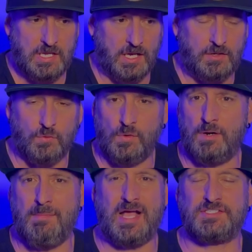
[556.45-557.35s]
I don't wear a
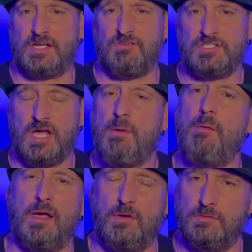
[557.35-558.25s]
mask every time I'm
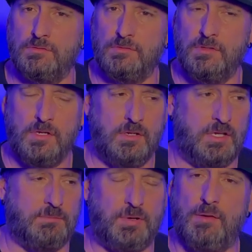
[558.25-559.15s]
out
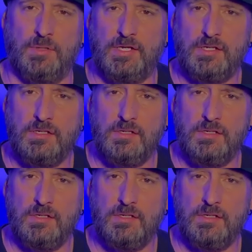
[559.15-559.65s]
in public,